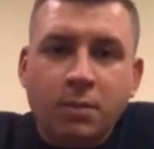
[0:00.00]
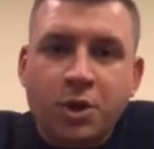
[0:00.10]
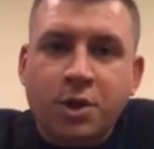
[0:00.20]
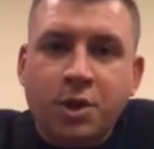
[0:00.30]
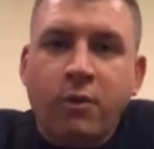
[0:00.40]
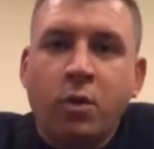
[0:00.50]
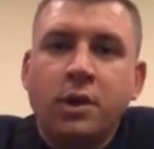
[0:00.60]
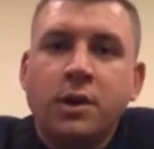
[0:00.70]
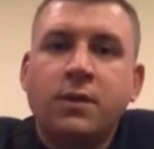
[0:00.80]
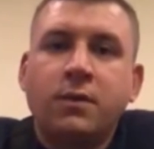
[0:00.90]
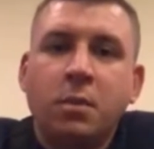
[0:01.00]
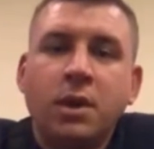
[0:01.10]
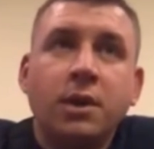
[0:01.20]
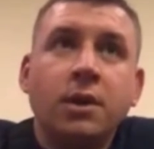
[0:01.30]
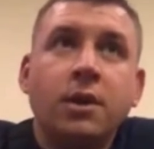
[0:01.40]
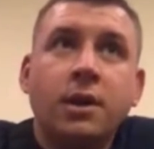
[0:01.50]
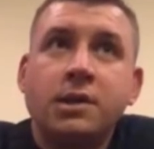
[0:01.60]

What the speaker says: I'm sure everyone is familiar,